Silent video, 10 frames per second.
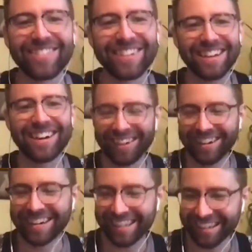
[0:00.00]
We
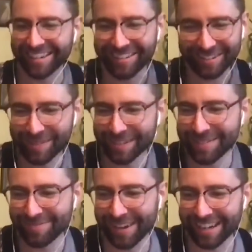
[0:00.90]
are here.
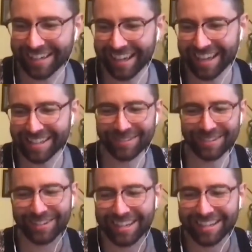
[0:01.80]
SwimSwam podcast. We
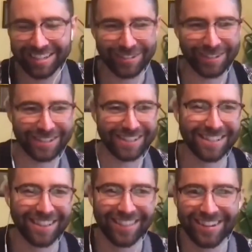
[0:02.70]
tried to enter this. This is
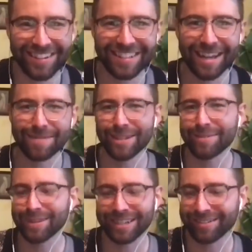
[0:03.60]
the third time, so
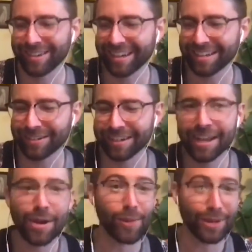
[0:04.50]
I'm just getting right into it.
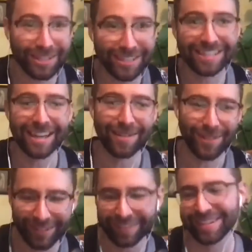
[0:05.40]
We're sitting down with
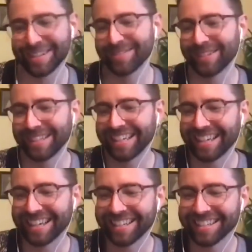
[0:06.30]
Olivia
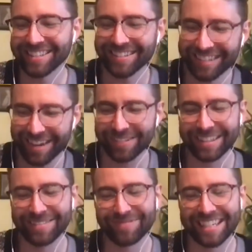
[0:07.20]
Smoliga, two time
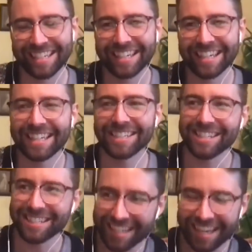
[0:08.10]
Olympian.
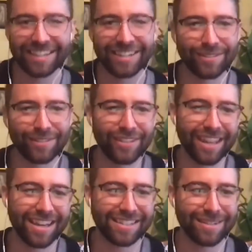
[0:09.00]
She's in Eindhoven for the
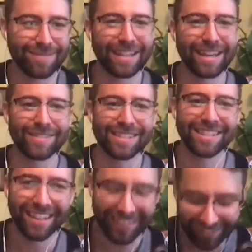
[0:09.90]
ISL playoffs.
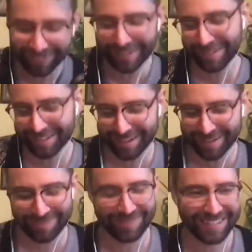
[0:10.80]
Olivia, what's up?